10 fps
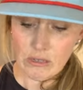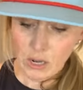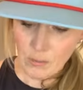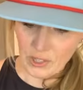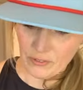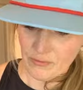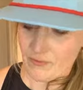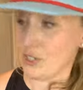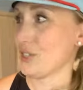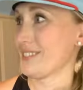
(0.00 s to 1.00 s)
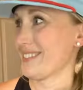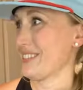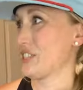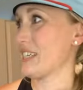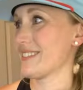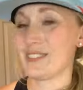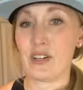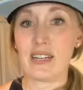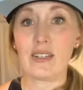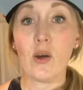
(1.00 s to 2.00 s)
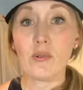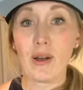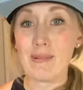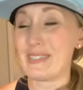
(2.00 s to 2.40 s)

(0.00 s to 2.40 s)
Oh, mother, shit, sorry. Oh, crap.